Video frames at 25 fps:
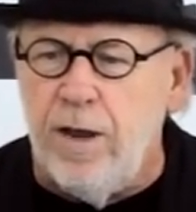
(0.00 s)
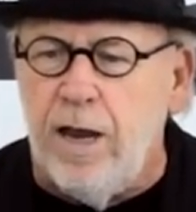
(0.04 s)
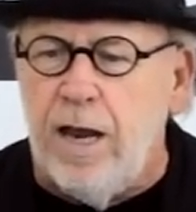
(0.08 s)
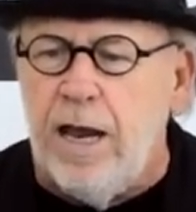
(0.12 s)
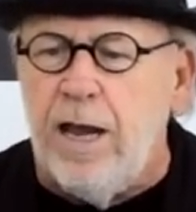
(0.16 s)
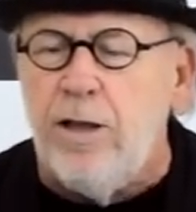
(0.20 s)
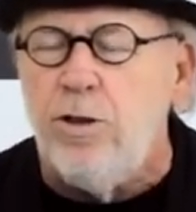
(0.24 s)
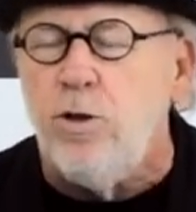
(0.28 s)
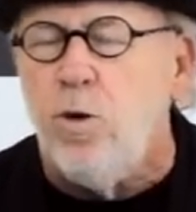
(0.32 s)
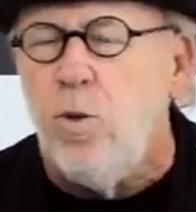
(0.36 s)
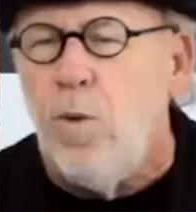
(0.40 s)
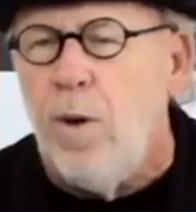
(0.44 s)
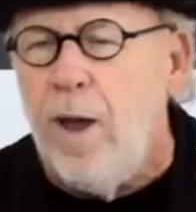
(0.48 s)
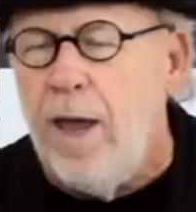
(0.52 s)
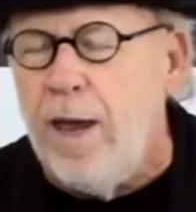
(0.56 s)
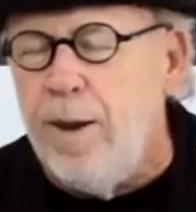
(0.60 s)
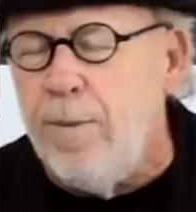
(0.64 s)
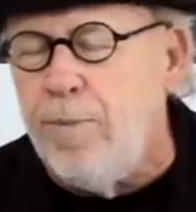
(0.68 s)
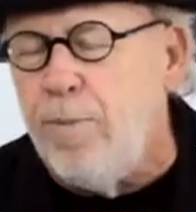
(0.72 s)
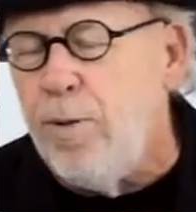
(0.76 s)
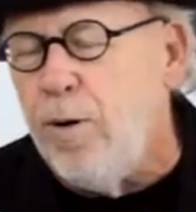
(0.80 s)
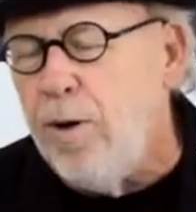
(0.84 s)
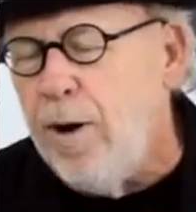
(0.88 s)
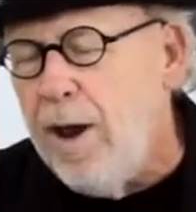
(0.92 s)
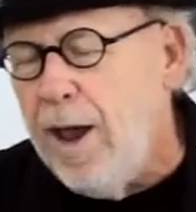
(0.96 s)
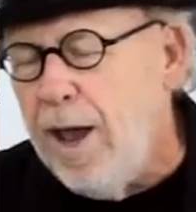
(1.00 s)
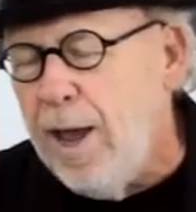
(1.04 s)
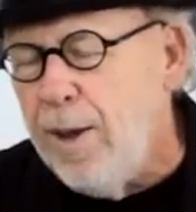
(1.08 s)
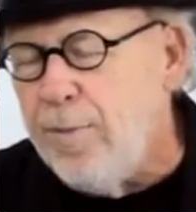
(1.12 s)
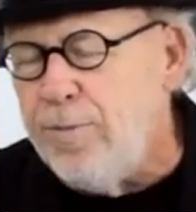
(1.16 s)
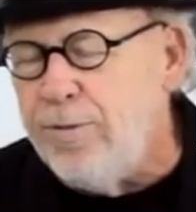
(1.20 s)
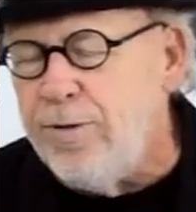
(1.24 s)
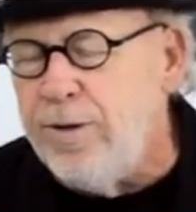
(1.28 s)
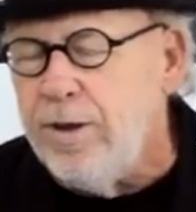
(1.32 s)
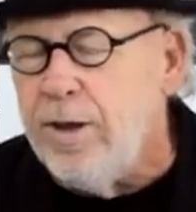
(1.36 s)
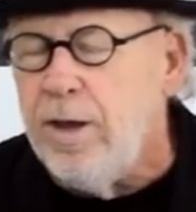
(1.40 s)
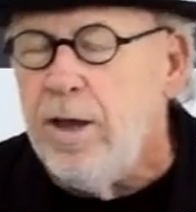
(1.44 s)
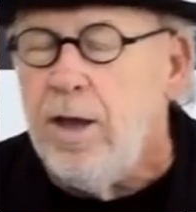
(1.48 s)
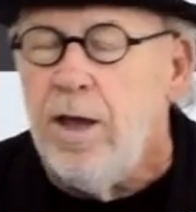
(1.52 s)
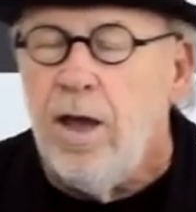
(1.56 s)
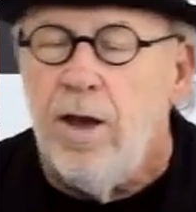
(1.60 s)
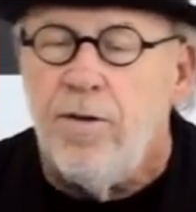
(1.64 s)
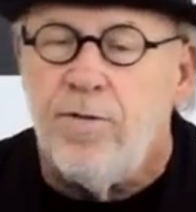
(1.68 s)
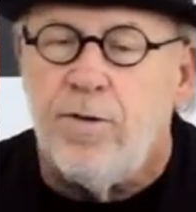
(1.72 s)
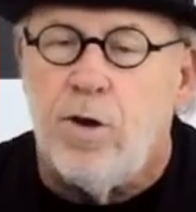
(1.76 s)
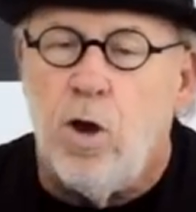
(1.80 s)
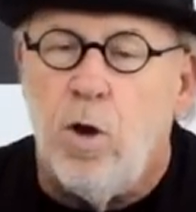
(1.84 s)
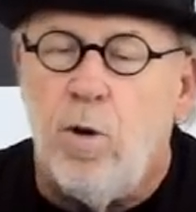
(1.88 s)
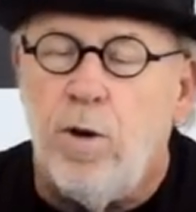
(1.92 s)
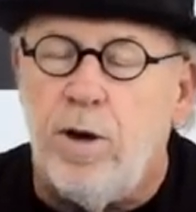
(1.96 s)
in the way perhaps of
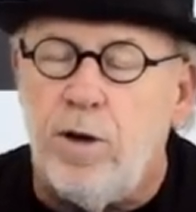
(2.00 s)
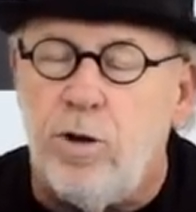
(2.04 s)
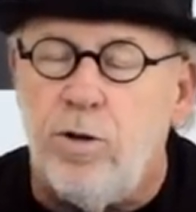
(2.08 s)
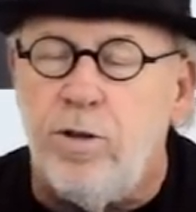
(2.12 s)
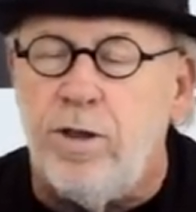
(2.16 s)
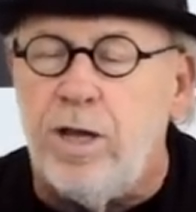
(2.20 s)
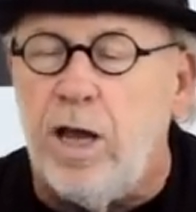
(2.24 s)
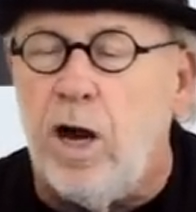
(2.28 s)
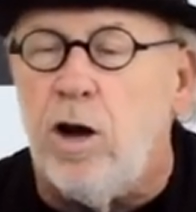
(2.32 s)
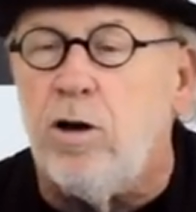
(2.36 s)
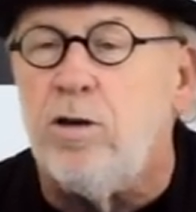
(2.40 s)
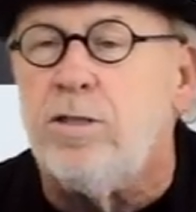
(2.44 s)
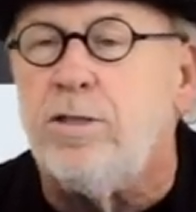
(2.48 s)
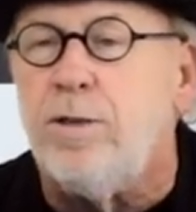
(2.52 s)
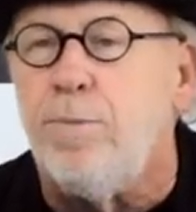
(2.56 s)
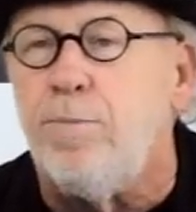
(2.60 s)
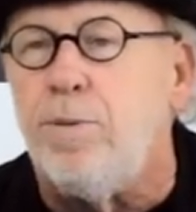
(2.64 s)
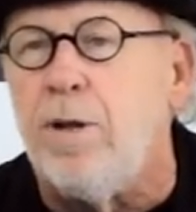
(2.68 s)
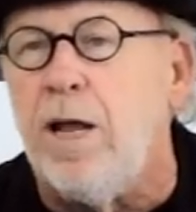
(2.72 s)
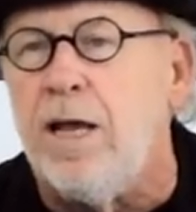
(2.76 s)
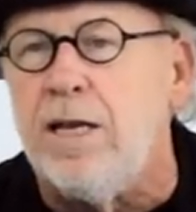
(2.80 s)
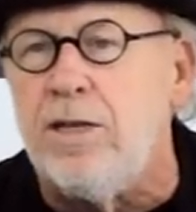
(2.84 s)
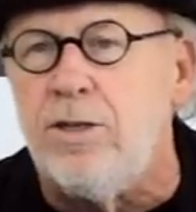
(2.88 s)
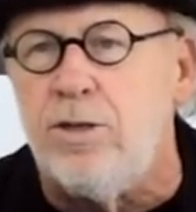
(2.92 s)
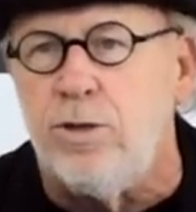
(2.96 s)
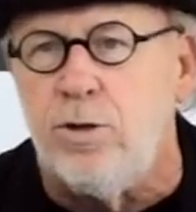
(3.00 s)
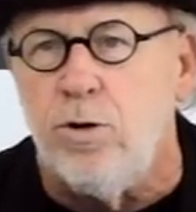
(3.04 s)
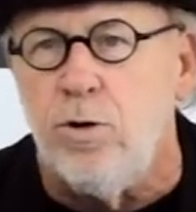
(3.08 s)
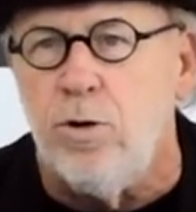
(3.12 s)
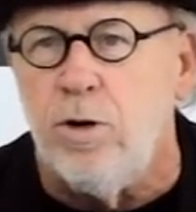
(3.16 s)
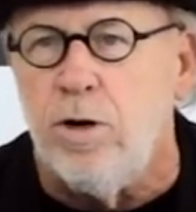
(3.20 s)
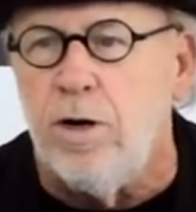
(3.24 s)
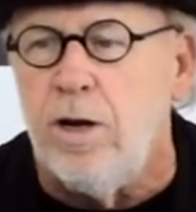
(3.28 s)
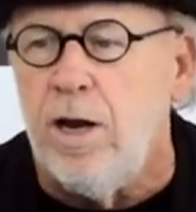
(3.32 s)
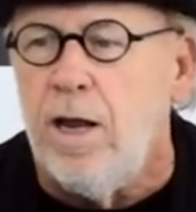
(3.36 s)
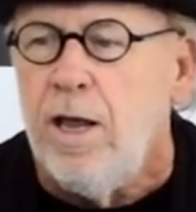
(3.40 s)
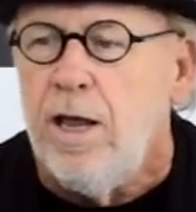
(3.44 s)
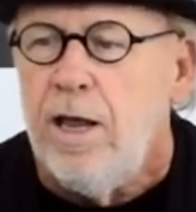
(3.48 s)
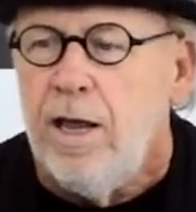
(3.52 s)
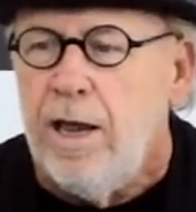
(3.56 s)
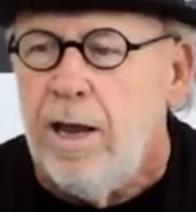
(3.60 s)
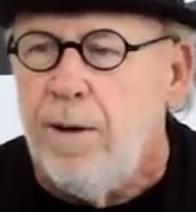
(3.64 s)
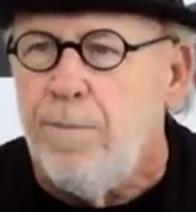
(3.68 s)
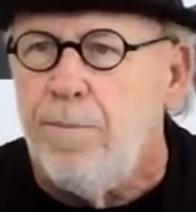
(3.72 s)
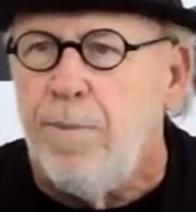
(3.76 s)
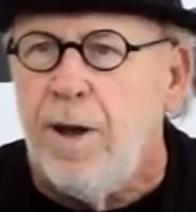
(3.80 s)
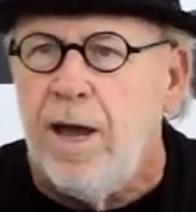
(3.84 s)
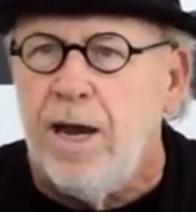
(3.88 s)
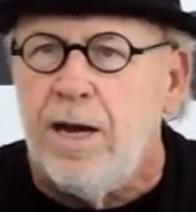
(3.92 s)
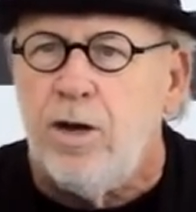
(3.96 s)
going to the art supply store and
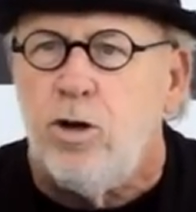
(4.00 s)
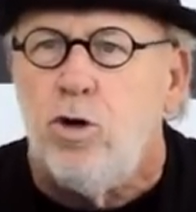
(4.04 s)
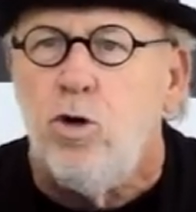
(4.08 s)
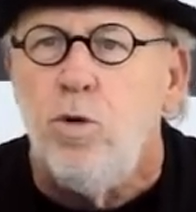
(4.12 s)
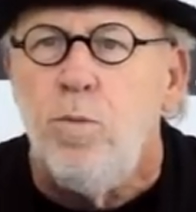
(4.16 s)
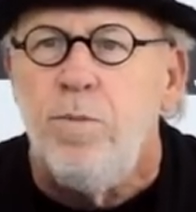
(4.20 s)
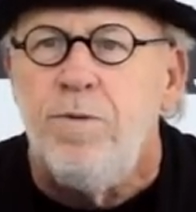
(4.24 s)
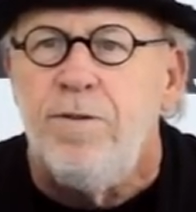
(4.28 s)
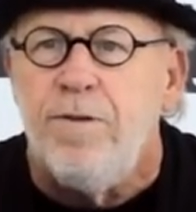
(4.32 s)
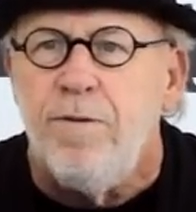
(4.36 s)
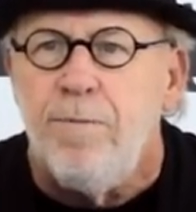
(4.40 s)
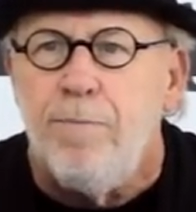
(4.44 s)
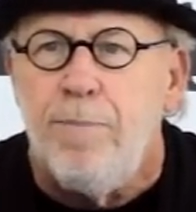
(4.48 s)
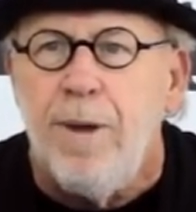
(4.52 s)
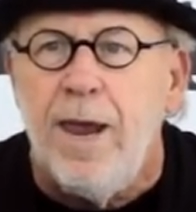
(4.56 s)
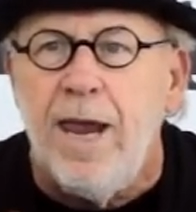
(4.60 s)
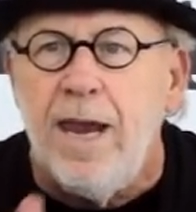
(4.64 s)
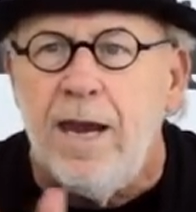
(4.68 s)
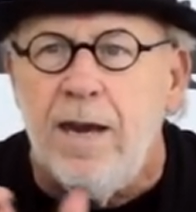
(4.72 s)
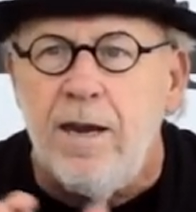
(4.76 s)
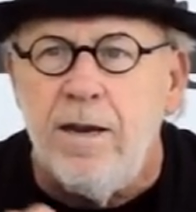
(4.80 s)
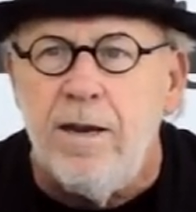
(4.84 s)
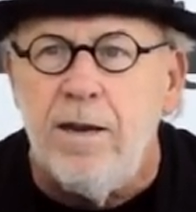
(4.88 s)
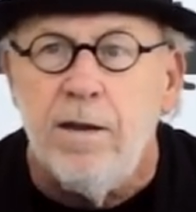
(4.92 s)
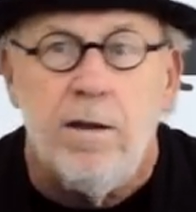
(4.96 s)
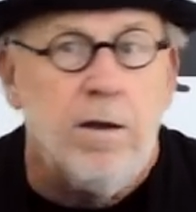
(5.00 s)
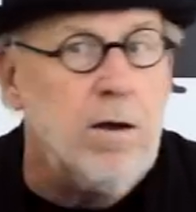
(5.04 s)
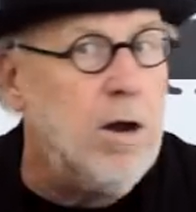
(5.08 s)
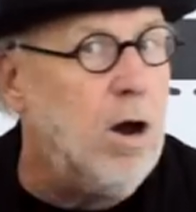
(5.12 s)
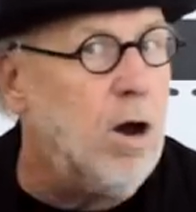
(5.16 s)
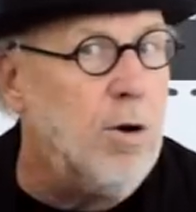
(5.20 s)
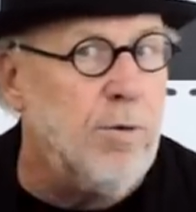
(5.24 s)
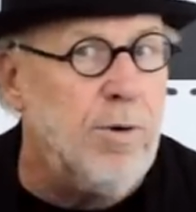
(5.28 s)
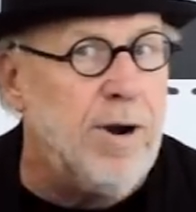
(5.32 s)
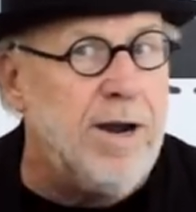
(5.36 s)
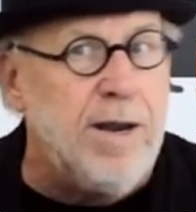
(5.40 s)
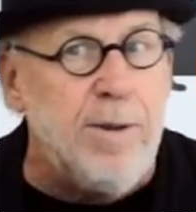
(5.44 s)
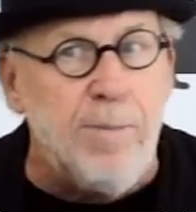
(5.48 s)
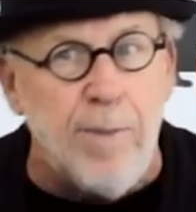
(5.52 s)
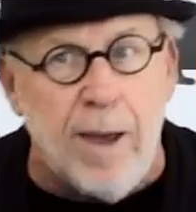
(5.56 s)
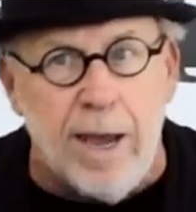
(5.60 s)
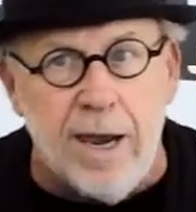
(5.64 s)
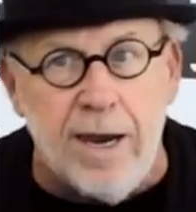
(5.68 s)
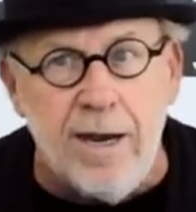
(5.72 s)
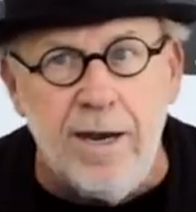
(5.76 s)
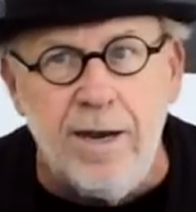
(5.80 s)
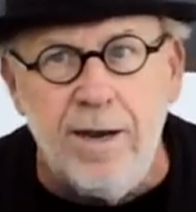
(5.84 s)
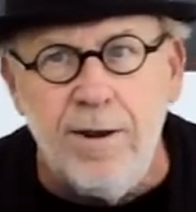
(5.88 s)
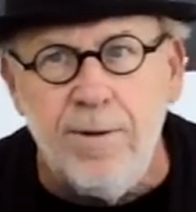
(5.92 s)
buying tubes of paint already made,